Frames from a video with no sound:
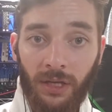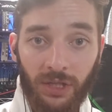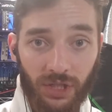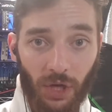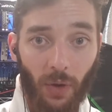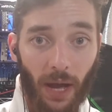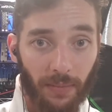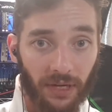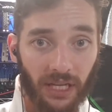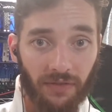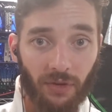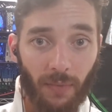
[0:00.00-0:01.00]
So I'm
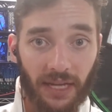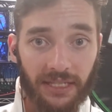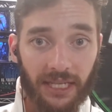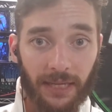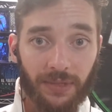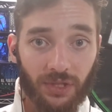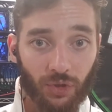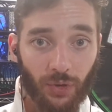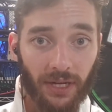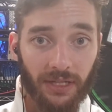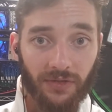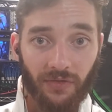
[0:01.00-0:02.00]
going to give you my tips and
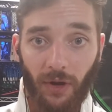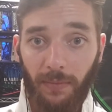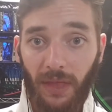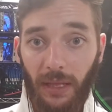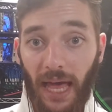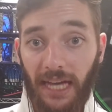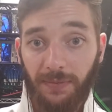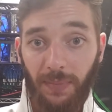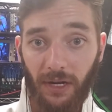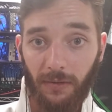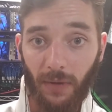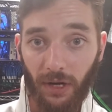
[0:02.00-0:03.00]
tricks from the last
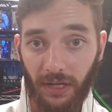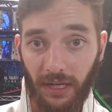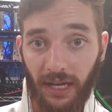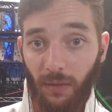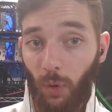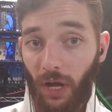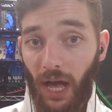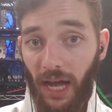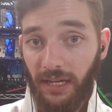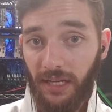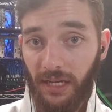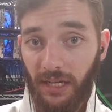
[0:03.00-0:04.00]
bear market and what
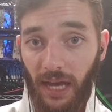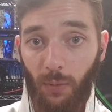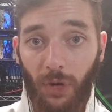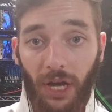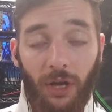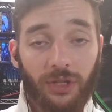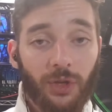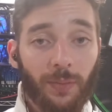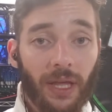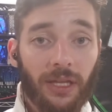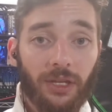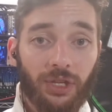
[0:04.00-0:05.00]
I did and what I also
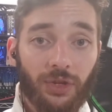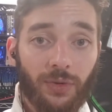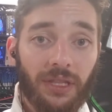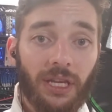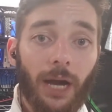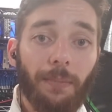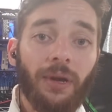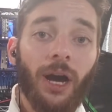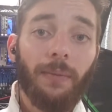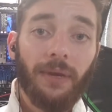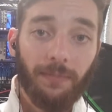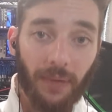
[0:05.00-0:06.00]
plan to do in the
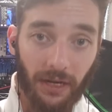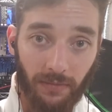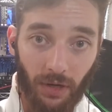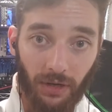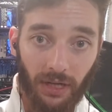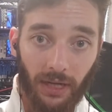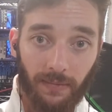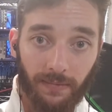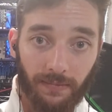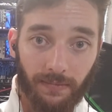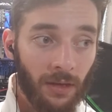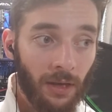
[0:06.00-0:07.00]
upcoming bear market.
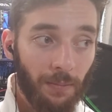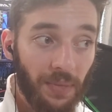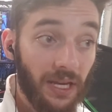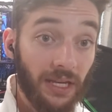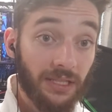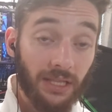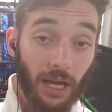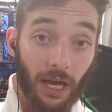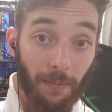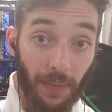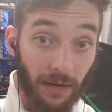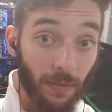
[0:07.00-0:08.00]
Because
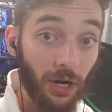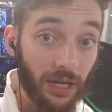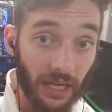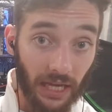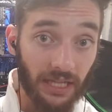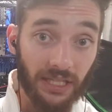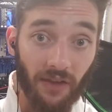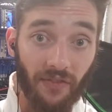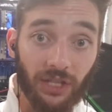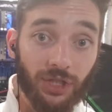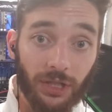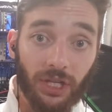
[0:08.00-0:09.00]
a bear market is
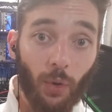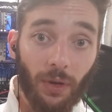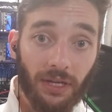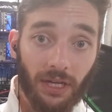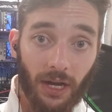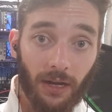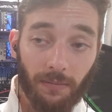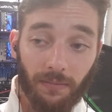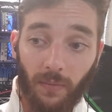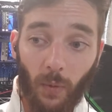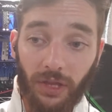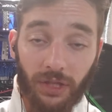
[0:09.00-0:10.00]
eventually going to come,
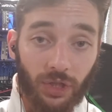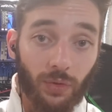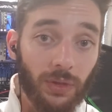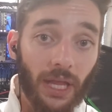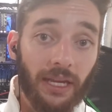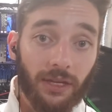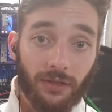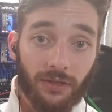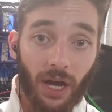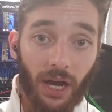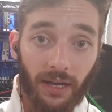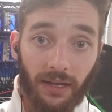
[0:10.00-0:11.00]
whether you like it or
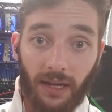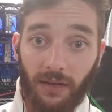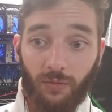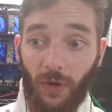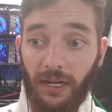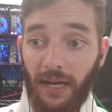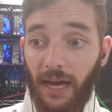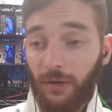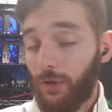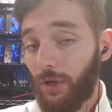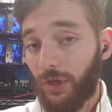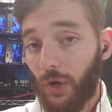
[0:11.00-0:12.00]
not. And right now,
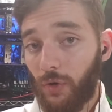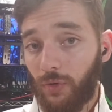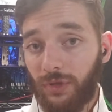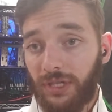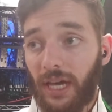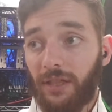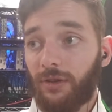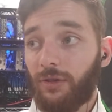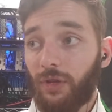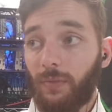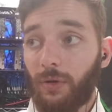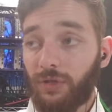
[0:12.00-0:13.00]
you could throw together
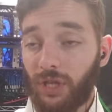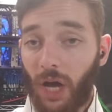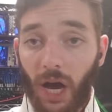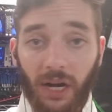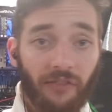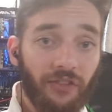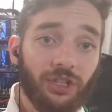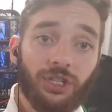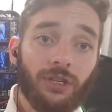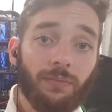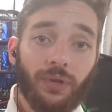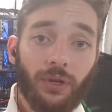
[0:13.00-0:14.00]
the most
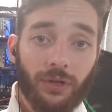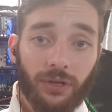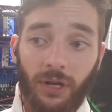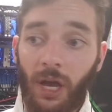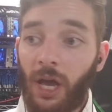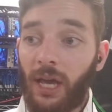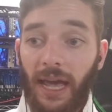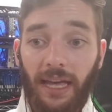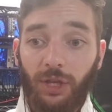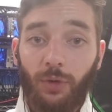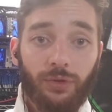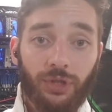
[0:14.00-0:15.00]
inefficient computer
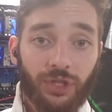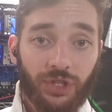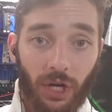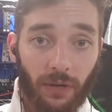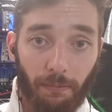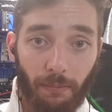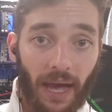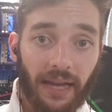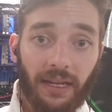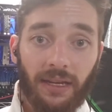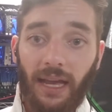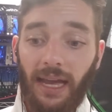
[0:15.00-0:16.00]
and you would just start
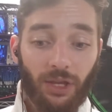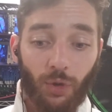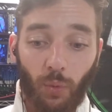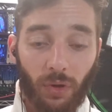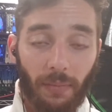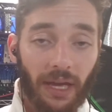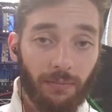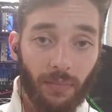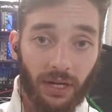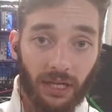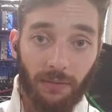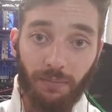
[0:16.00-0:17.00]
mining and you will make
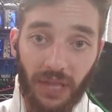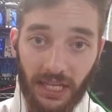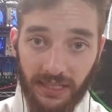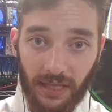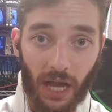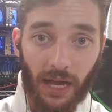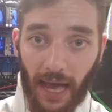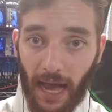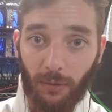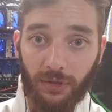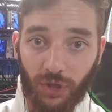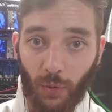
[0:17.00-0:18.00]
money. That's not
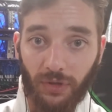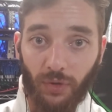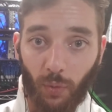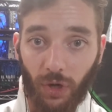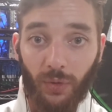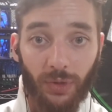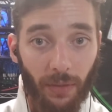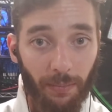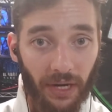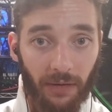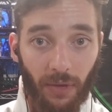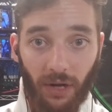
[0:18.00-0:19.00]
how it's going to work when the
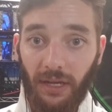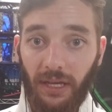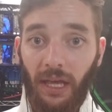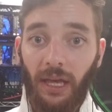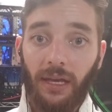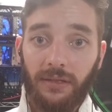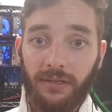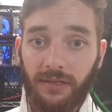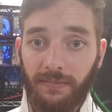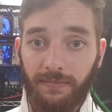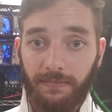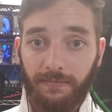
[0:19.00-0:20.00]
bear market
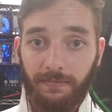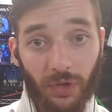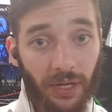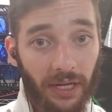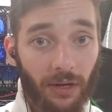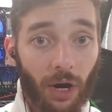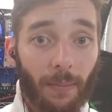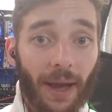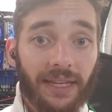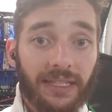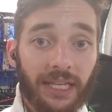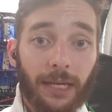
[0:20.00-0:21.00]
hits. So here are
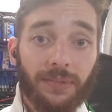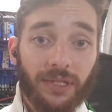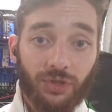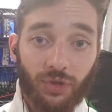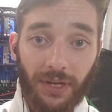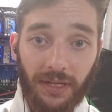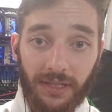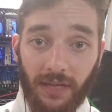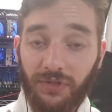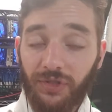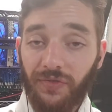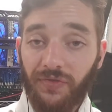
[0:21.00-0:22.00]
my tips and tricks
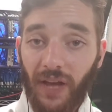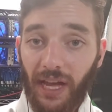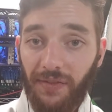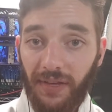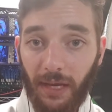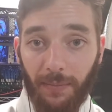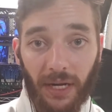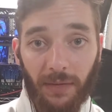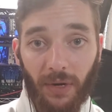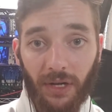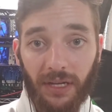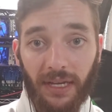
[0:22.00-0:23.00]
of surviving a bear
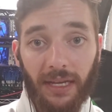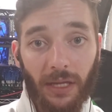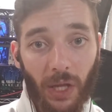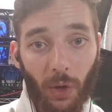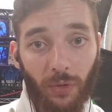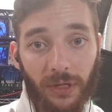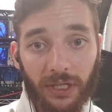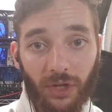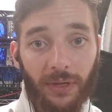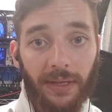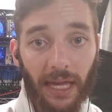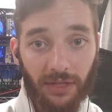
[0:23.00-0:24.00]
market and lowering
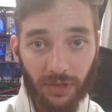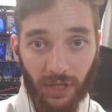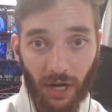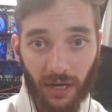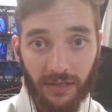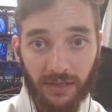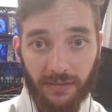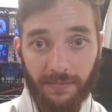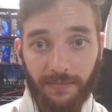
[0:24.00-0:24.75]
your electric cost.